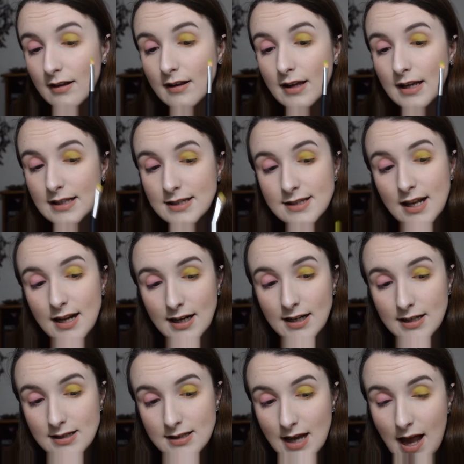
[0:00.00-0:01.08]
It's
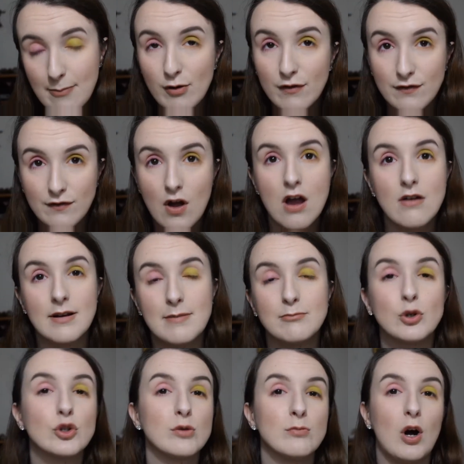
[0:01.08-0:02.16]
nice. I prefer it
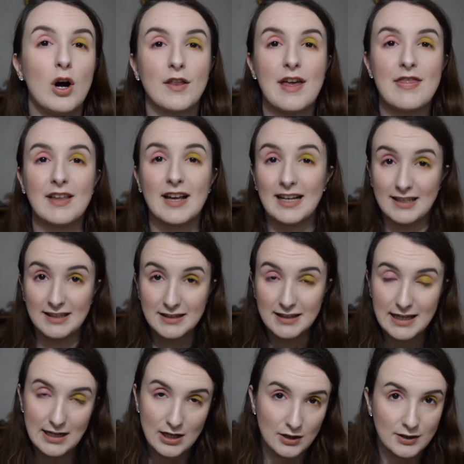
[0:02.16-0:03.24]
much more than the kind of
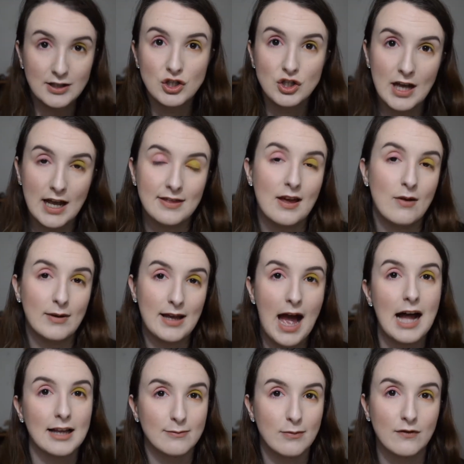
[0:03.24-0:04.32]
neon shade that we
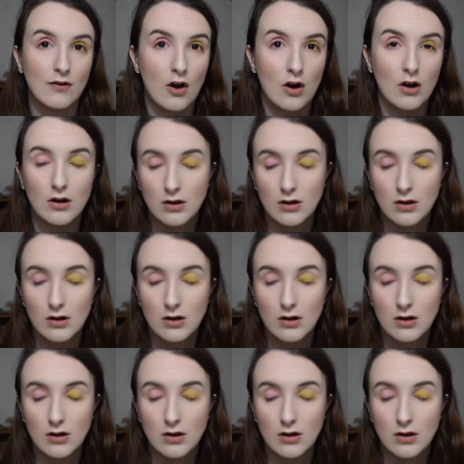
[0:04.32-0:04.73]
had before.